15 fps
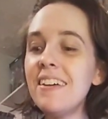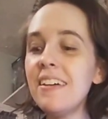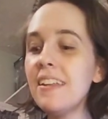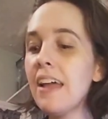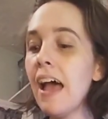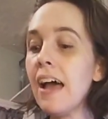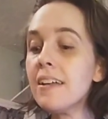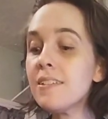
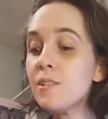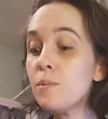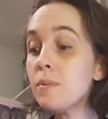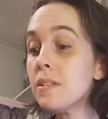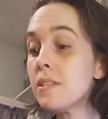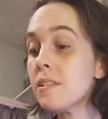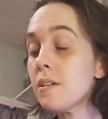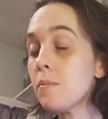it has to
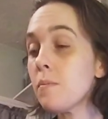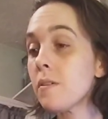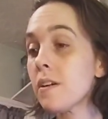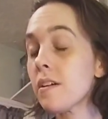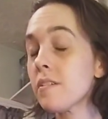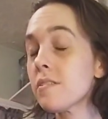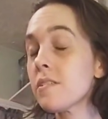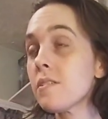be
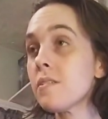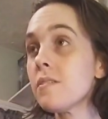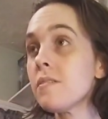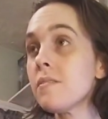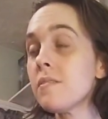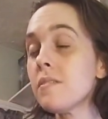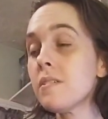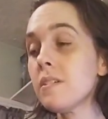somewhere.
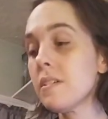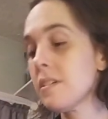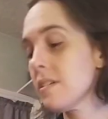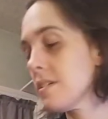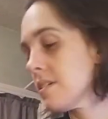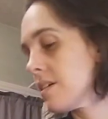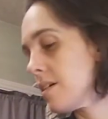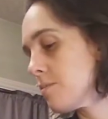So
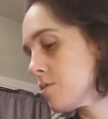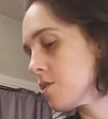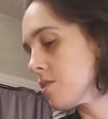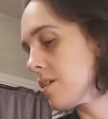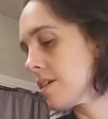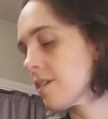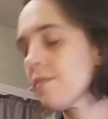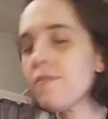I'm
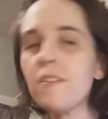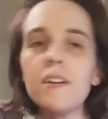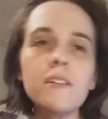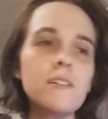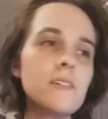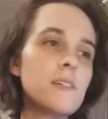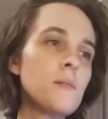sure I can find it